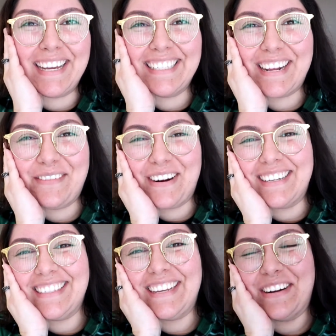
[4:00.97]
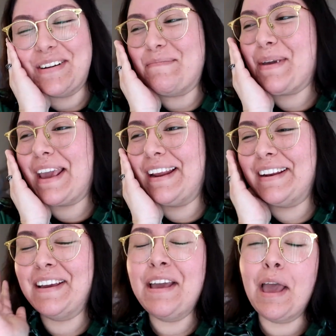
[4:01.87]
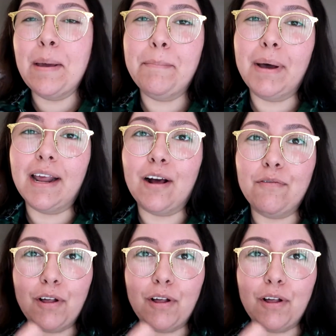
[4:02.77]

because I don't want to see her in pain but I'll